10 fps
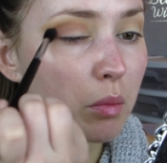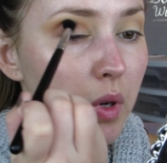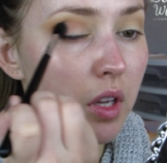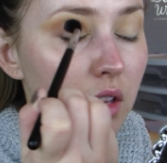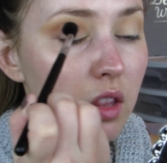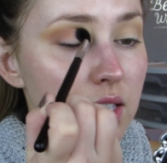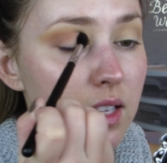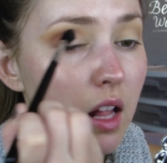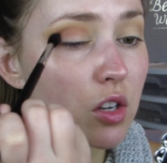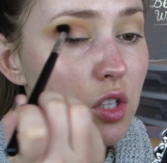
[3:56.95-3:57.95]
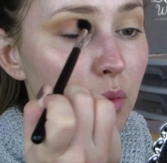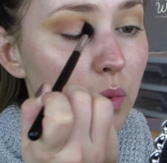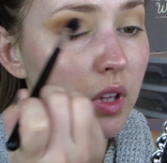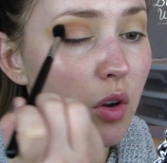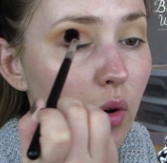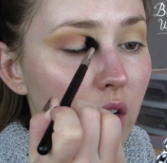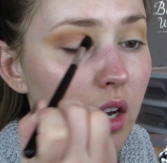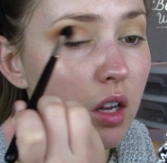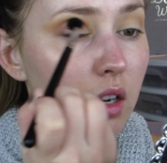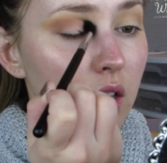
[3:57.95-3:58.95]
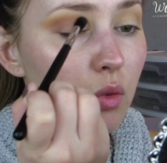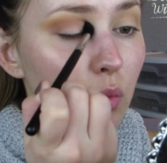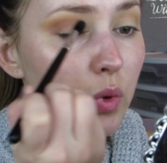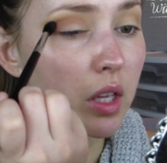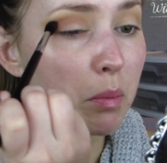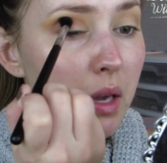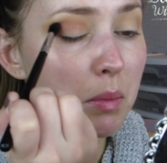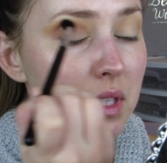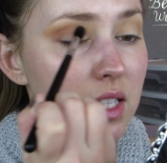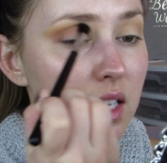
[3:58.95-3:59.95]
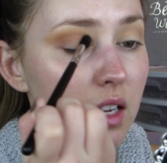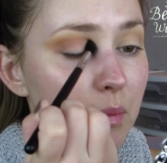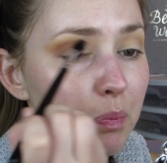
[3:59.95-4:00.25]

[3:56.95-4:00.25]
But these colors are really going on, really pigmented.